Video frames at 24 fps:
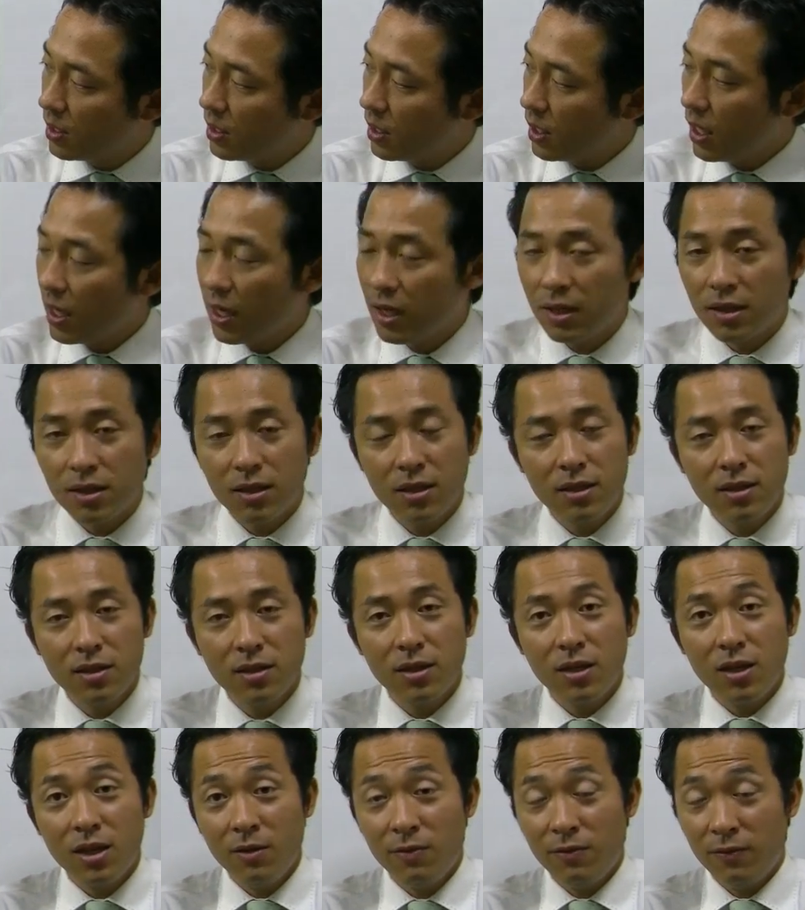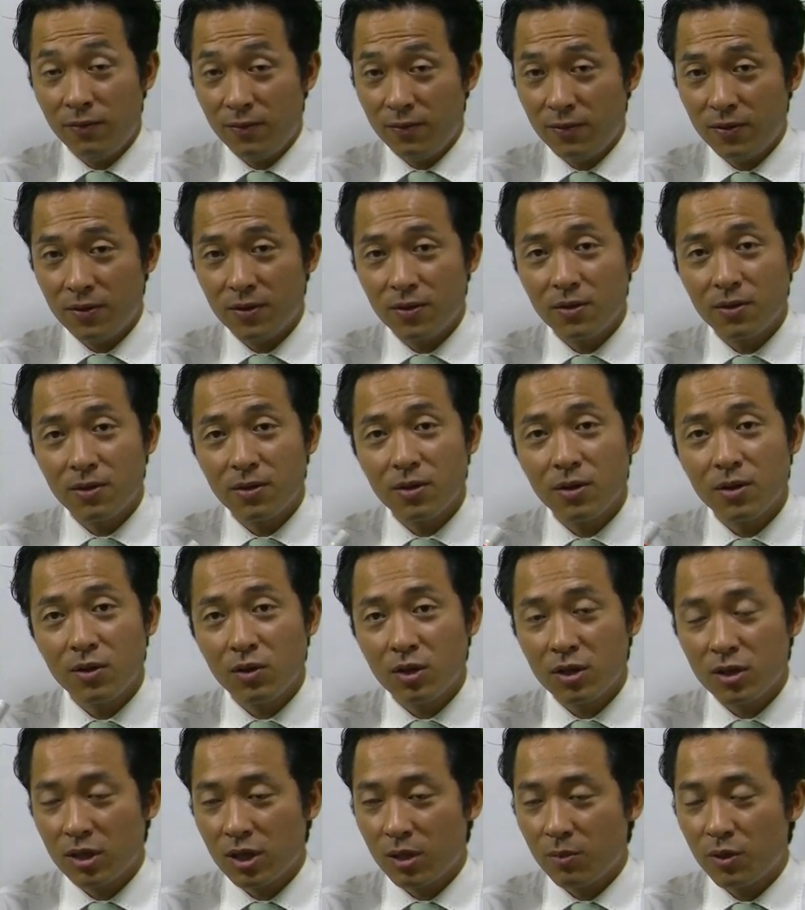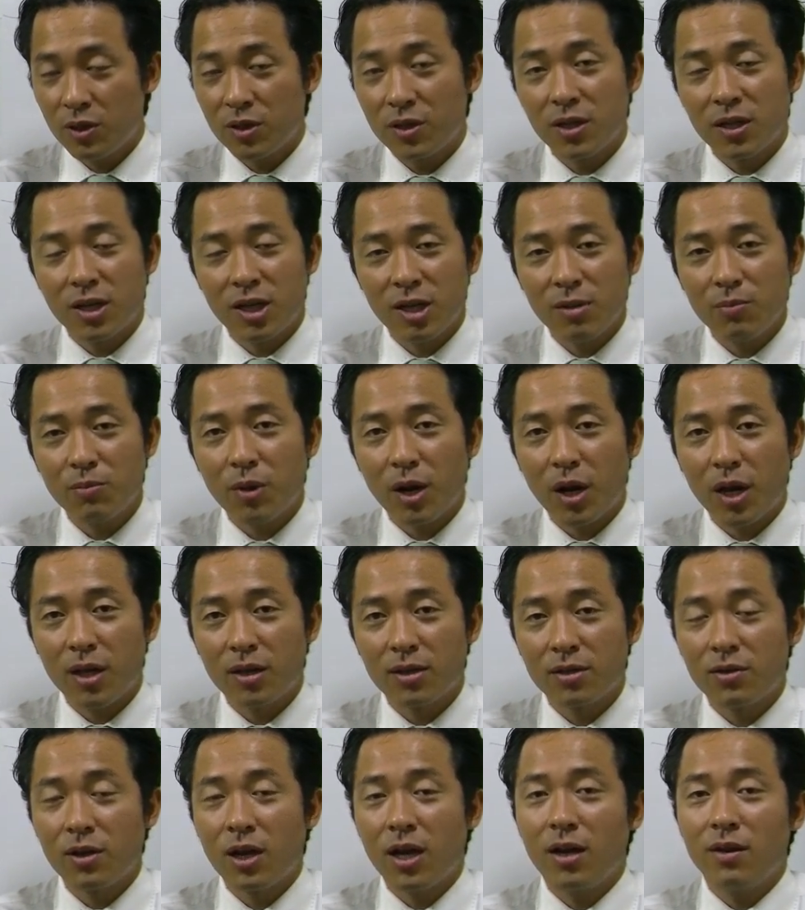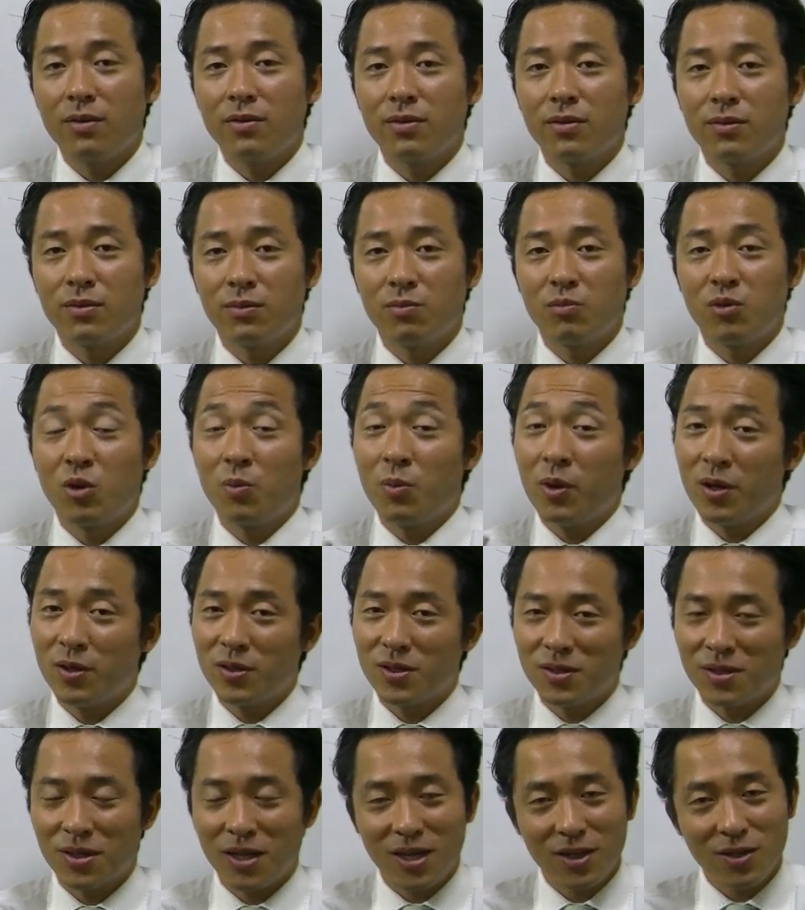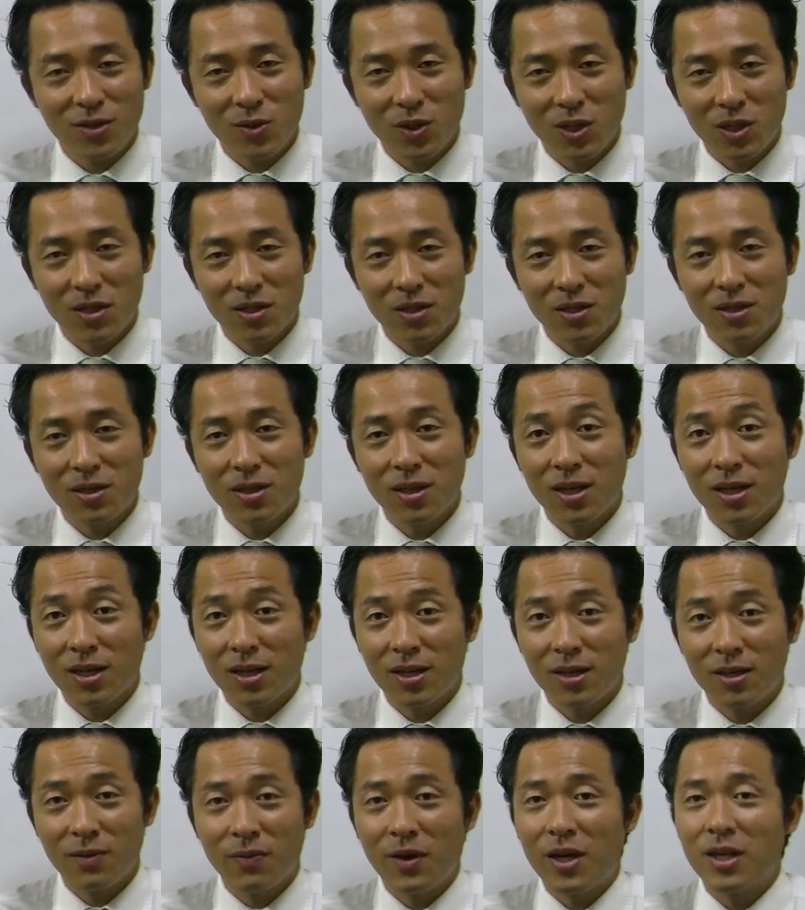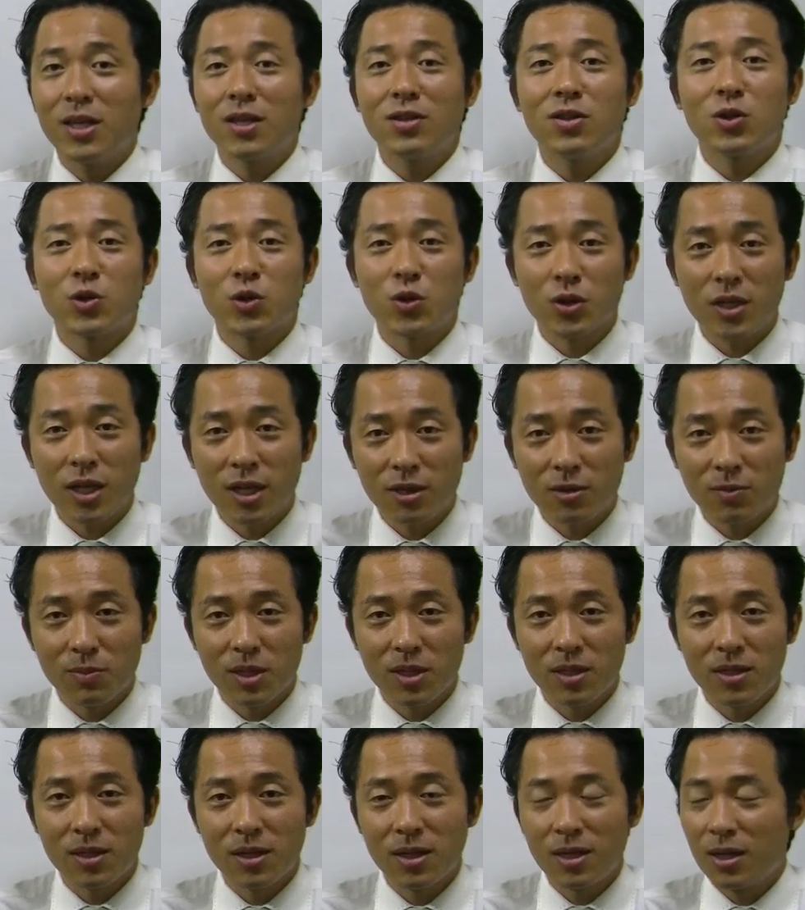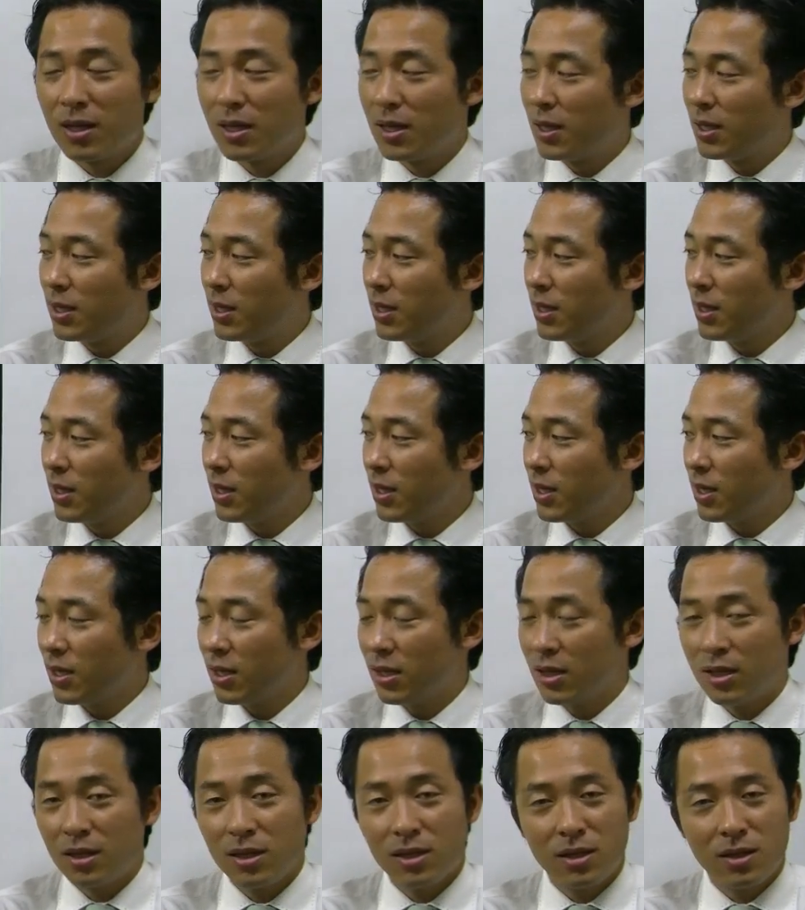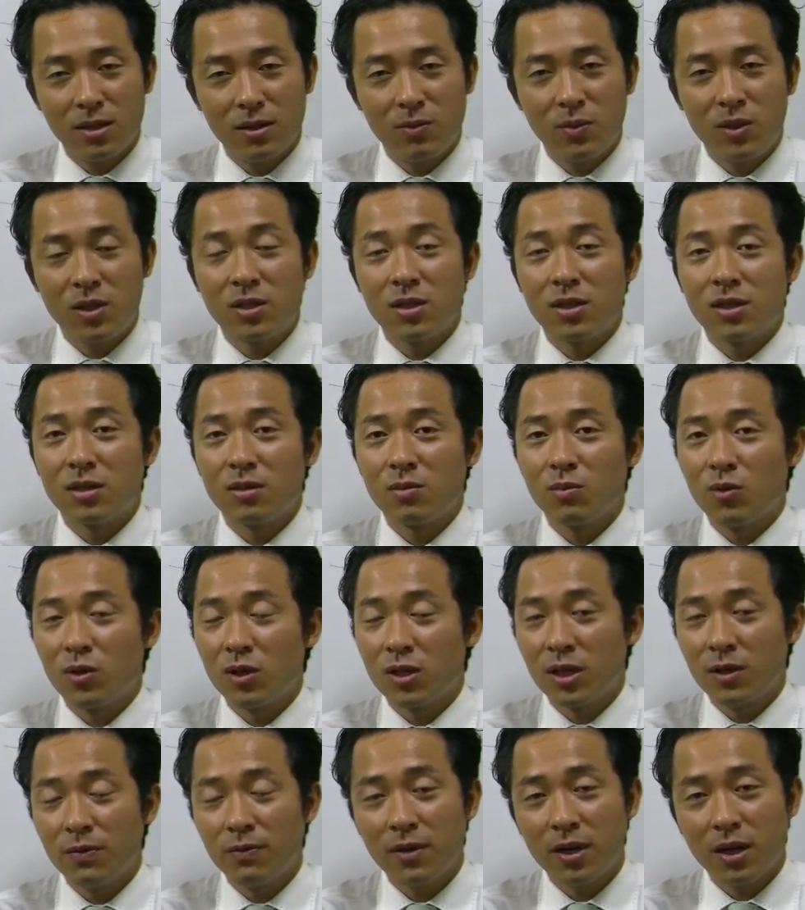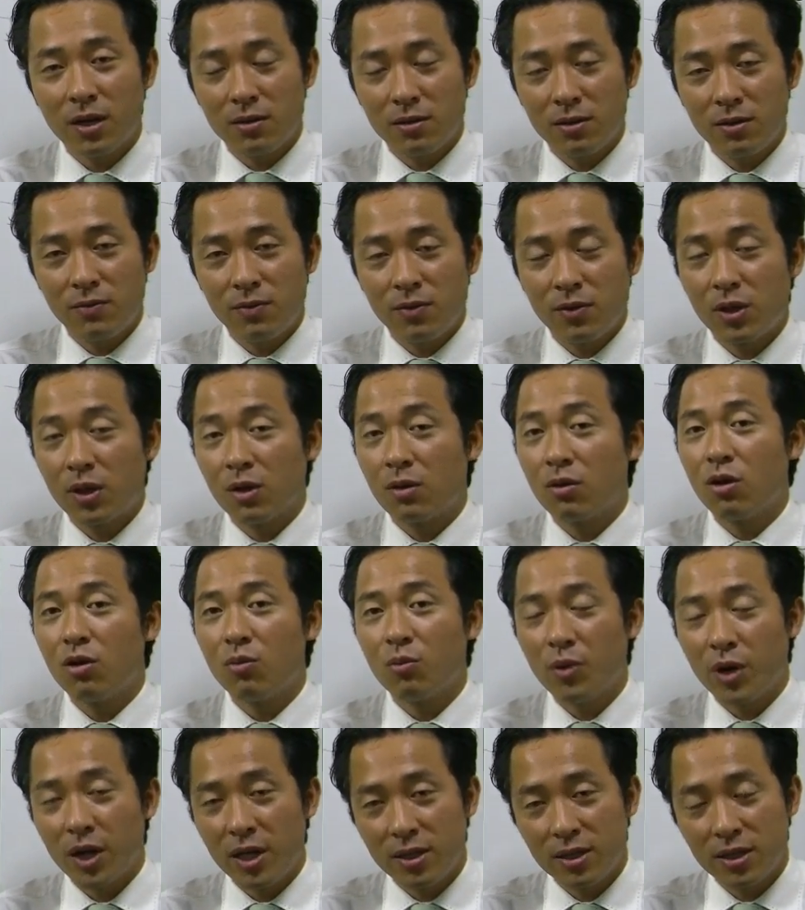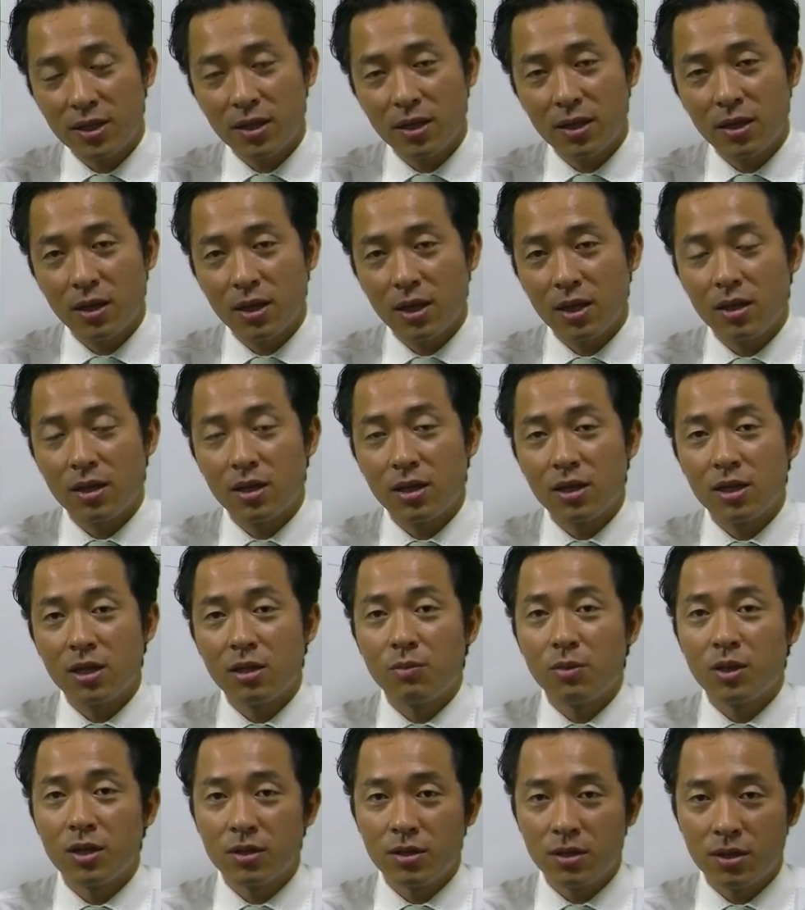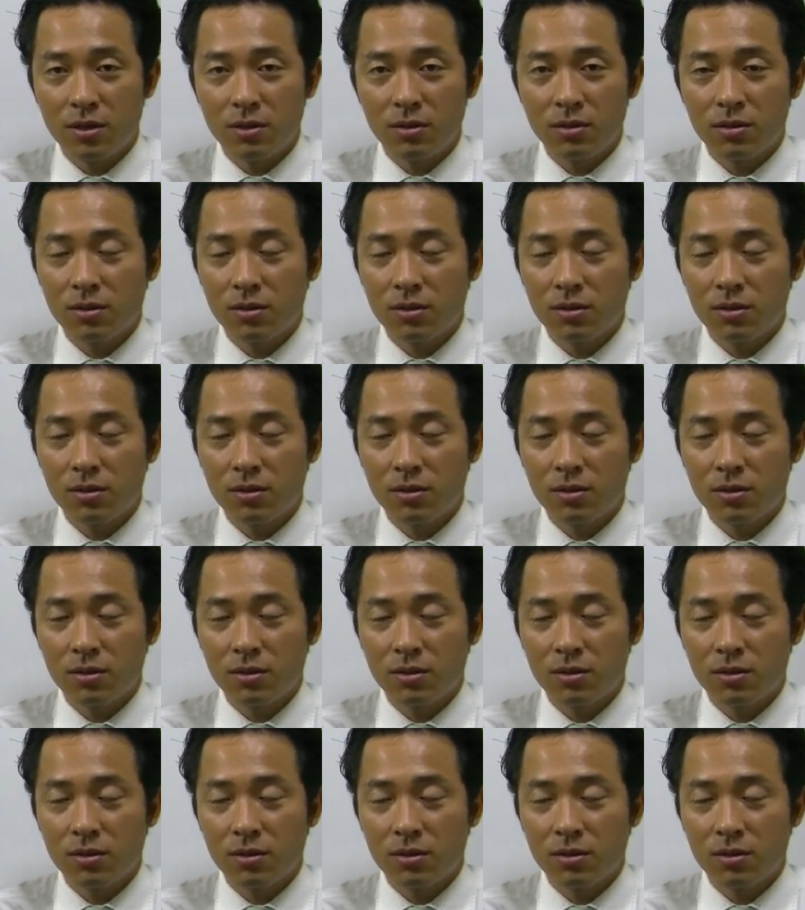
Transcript: And if you establish the companies, you have to prepare the tax return and the financial statement, and which is more difficult for the corporate than the individual.